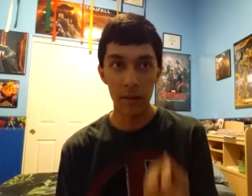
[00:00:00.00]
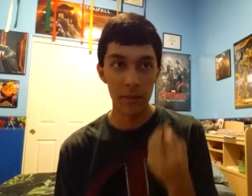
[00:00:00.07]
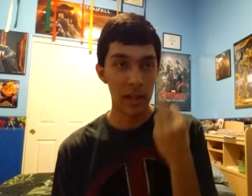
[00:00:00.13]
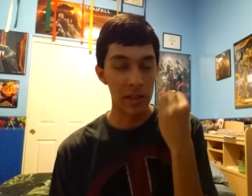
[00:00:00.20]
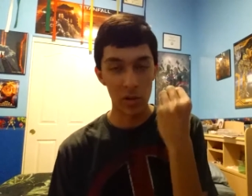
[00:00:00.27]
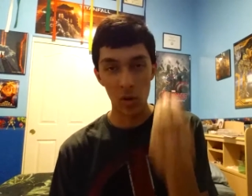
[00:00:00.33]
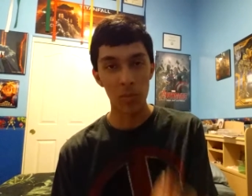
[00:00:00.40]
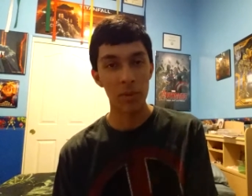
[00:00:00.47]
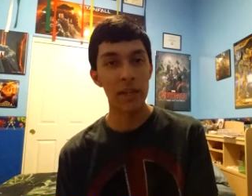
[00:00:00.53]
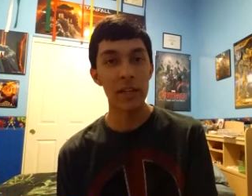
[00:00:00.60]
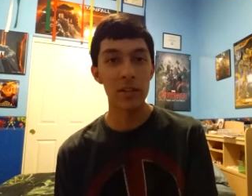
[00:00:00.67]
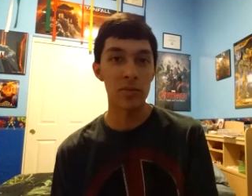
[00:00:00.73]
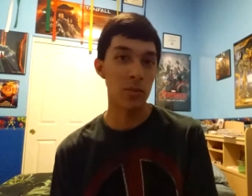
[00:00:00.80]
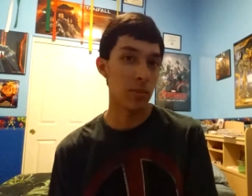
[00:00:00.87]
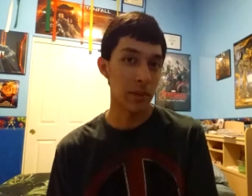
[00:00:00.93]
and nobody
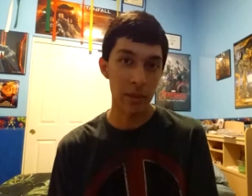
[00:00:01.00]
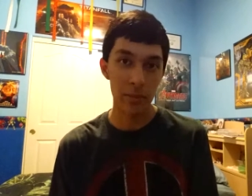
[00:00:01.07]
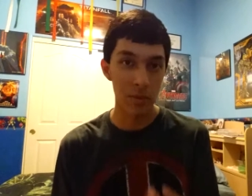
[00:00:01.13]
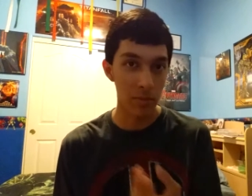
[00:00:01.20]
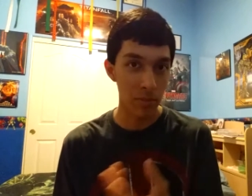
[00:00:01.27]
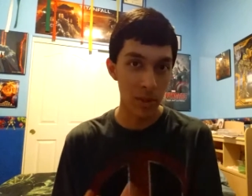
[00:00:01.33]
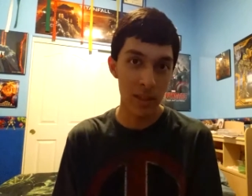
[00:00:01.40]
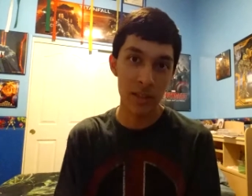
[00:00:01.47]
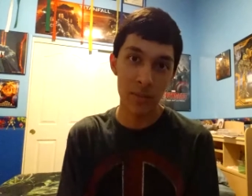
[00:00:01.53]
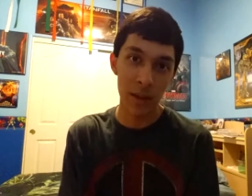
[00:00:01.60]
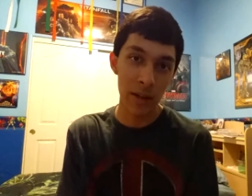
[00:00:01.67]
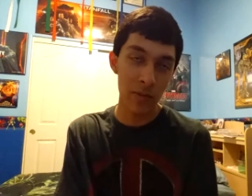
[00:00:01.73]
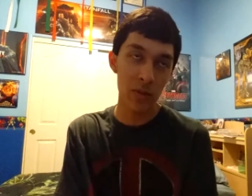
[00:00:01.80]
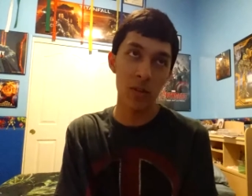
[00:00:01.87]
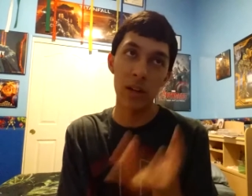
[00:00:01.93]
else will be able to play them
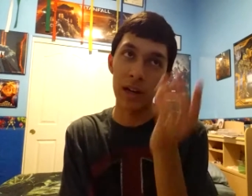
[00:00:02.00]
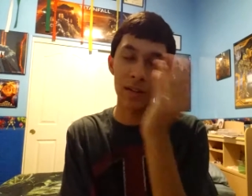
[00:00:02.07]
ever.